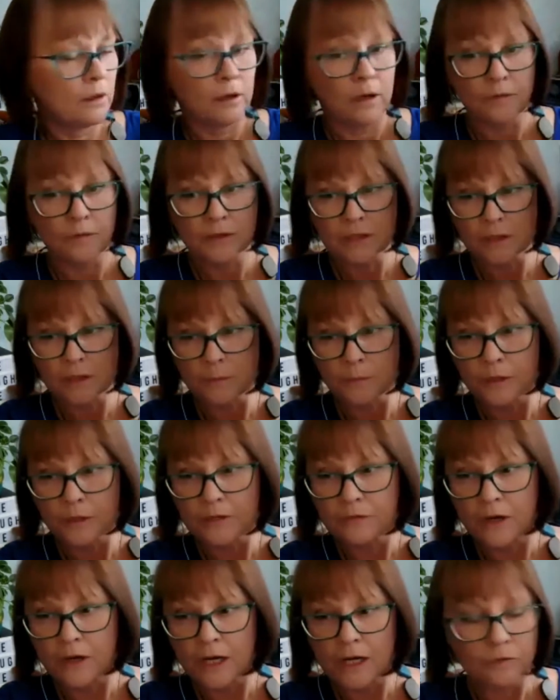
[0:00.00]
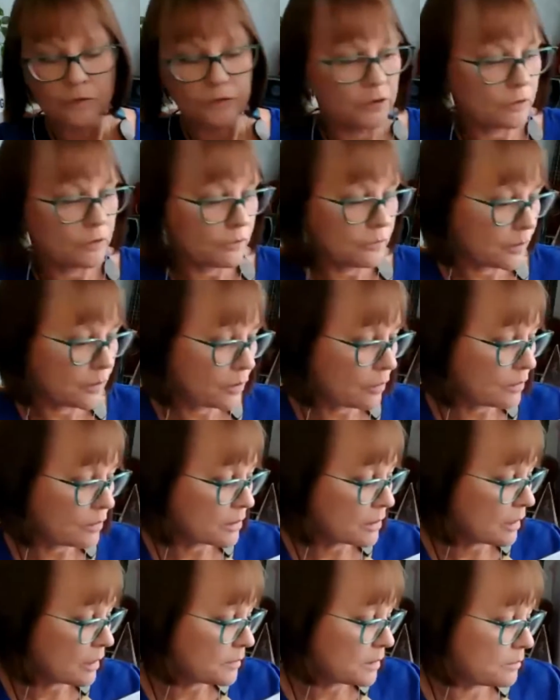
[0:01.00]
Obviously, a brief overview of the
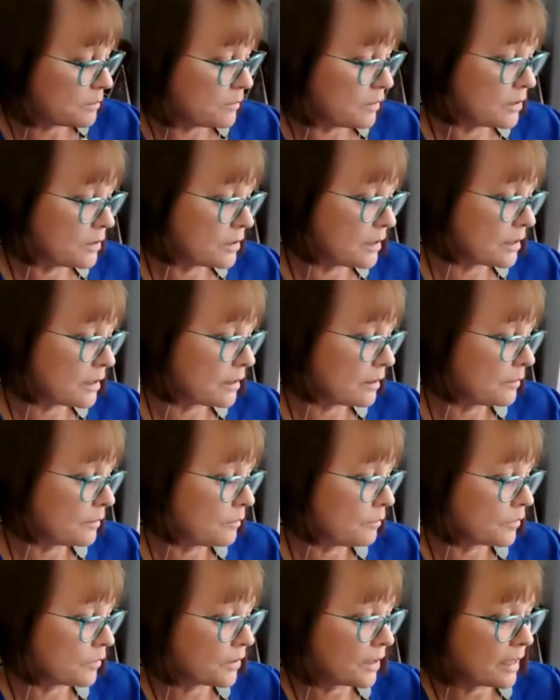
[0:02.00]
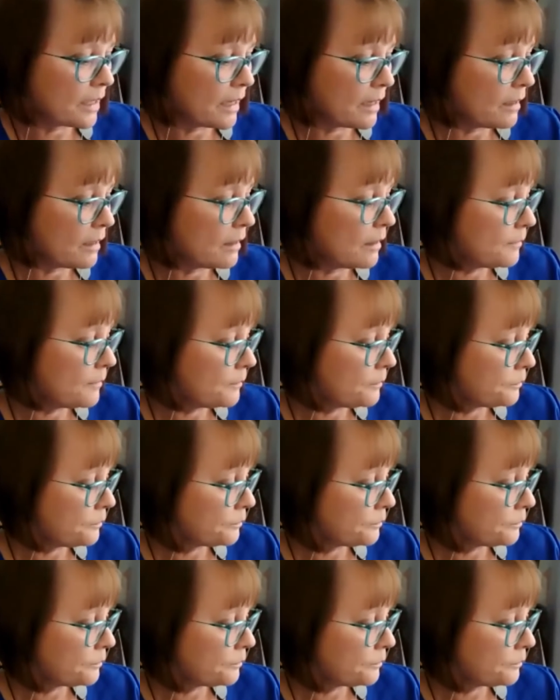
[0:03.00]
concepts of music, what they are.